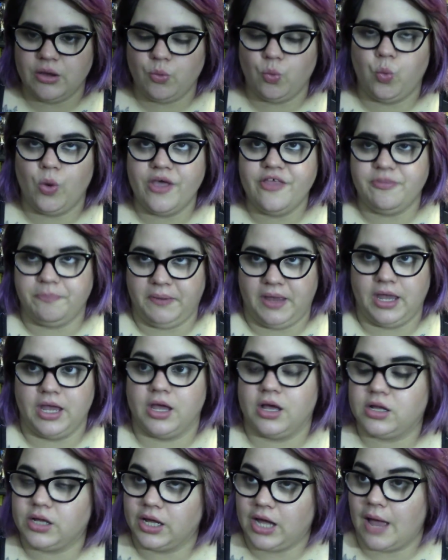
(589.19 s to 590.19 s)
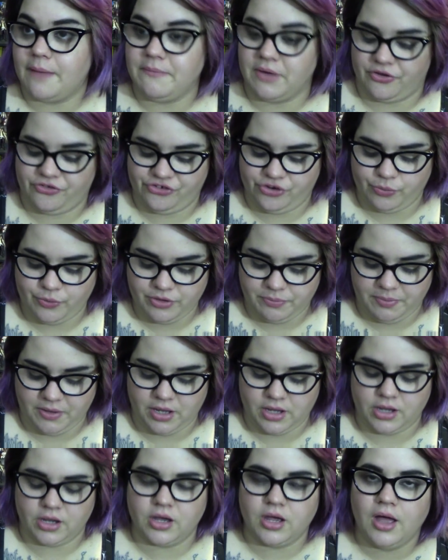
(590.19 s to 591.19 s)
with pink, like I mixed it with
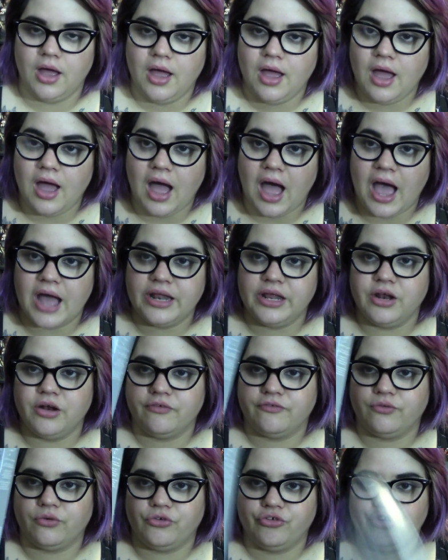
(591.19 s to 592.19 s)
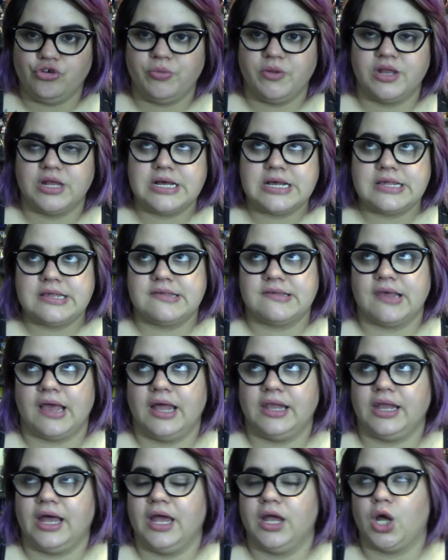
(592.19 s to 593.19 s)
pink, I needed a full tube of this
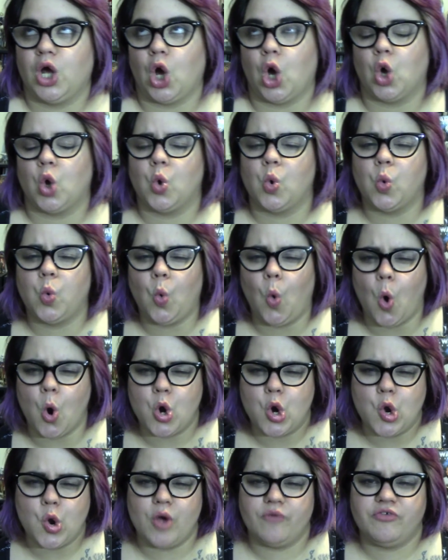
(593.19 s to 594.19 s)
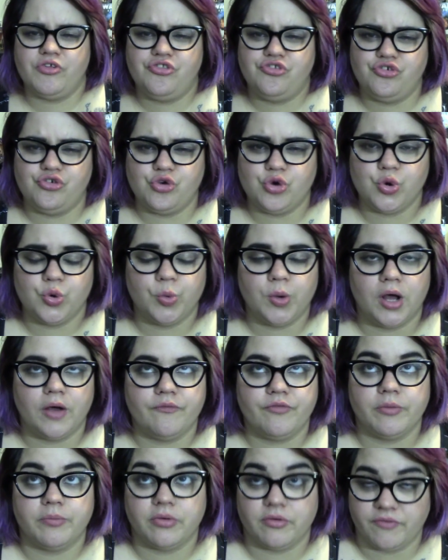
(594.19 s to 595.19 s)
and like a quarter of a tube
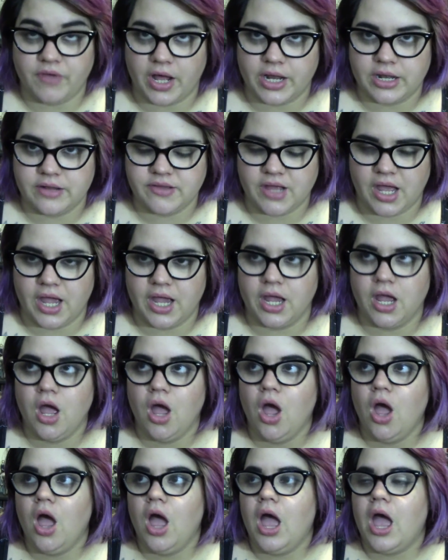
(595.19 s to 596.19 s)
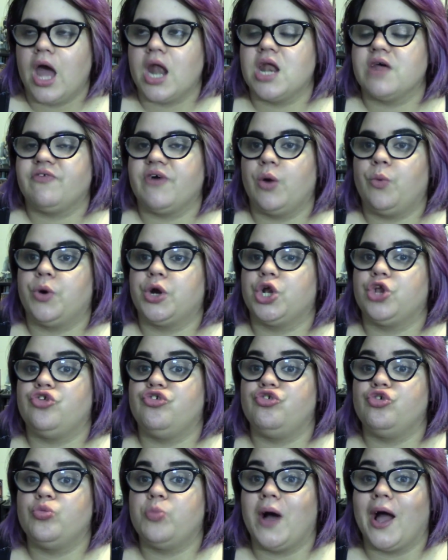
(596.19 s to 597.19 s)
of the Pravana dye. And if I wanted to
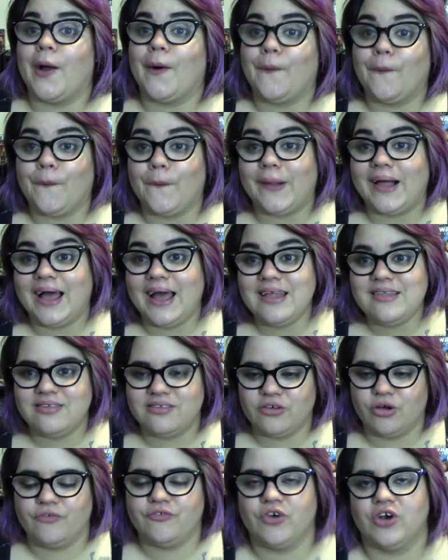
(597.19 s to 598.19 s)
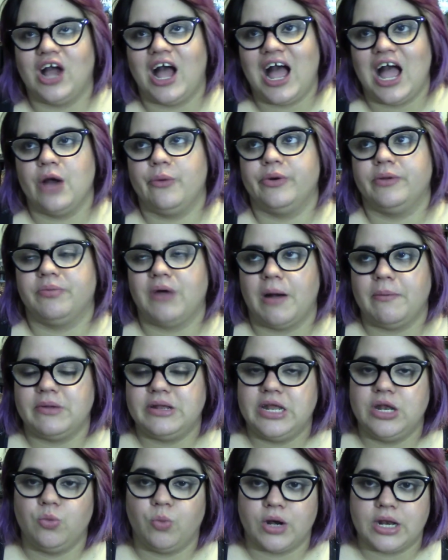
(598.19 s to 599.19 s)
do my whole head silver, I would probably
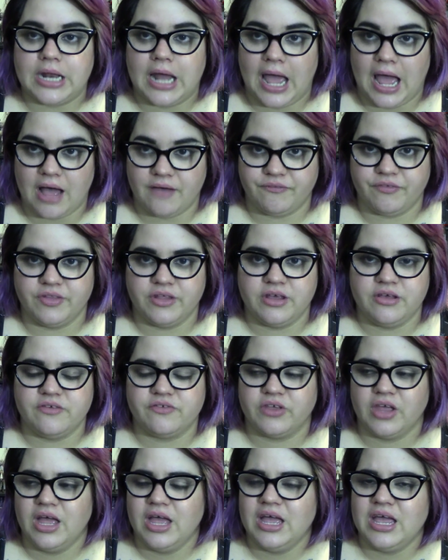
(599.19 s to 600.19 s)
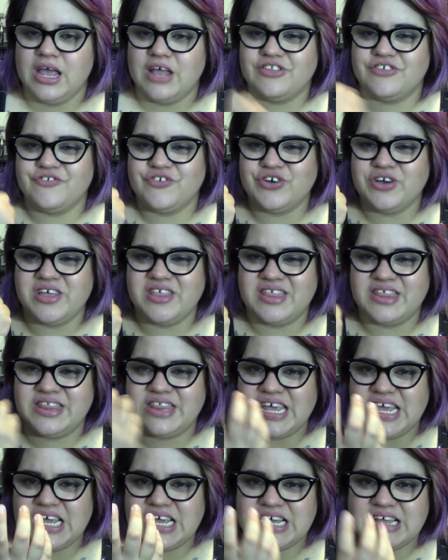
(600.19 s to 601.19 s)
need 1.5 of these. It's a very
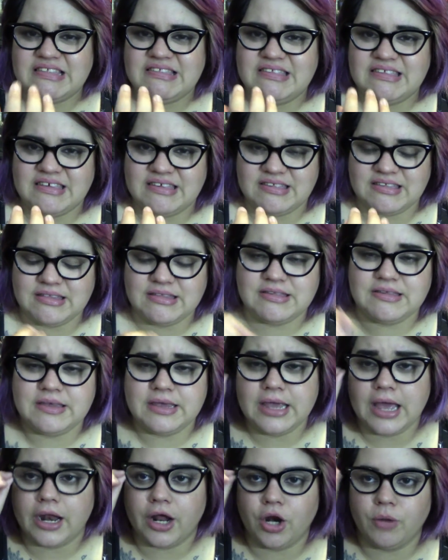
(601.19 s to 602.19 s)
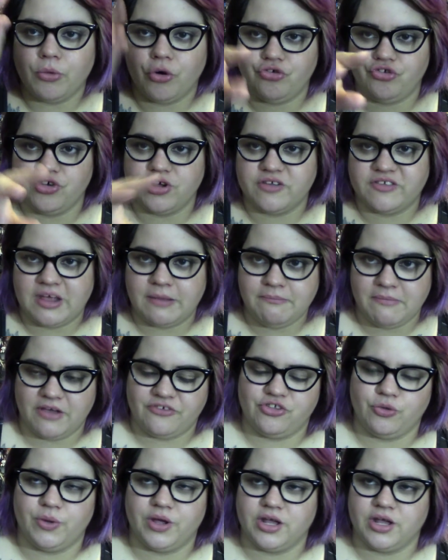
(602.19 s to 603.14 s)
thick consistency, and I know most of you are going to say mix it with